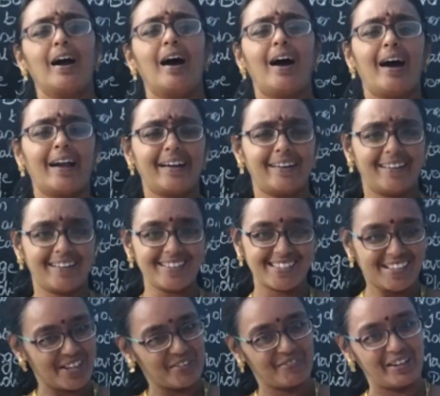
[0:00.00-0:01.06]
Hi dears,
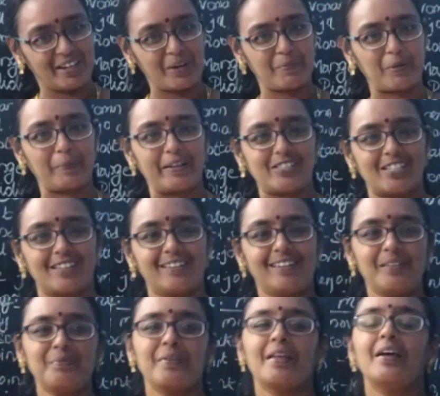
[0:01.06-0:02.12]
welcome to my channel.
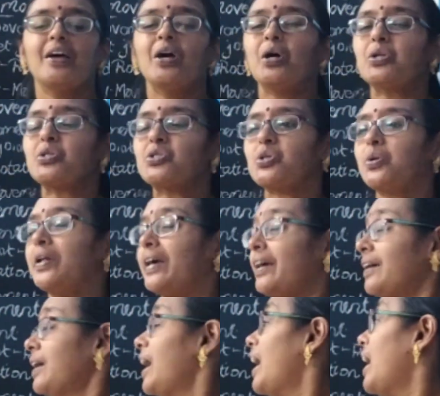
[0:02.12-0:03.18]
Today
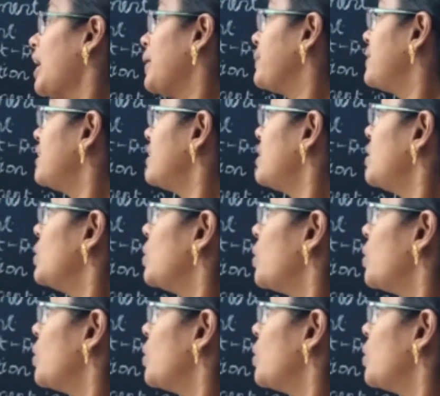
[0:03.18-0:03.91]
I am here